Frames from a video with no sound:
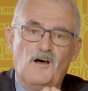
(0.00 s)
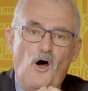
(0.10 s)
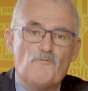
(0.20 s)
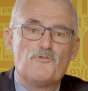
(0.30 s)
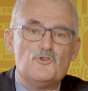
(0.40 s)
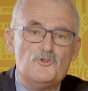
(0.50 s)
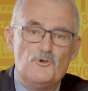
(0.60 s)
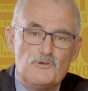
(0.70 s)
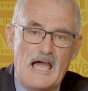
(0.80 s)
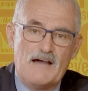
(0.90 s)
of the
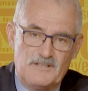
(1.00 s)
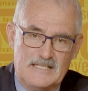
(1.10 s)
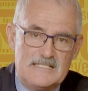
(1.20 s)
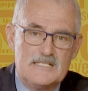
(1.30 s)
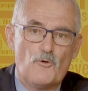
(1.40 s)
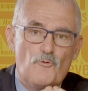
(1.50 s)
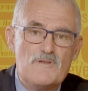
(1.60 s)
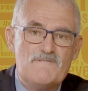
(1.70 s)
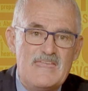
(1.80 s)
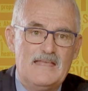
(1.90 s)
new covenant
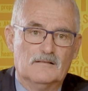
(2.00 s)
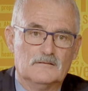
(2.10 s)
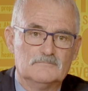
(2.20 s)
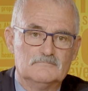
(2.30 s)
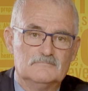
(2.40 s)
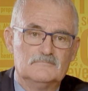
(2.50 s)
revealed.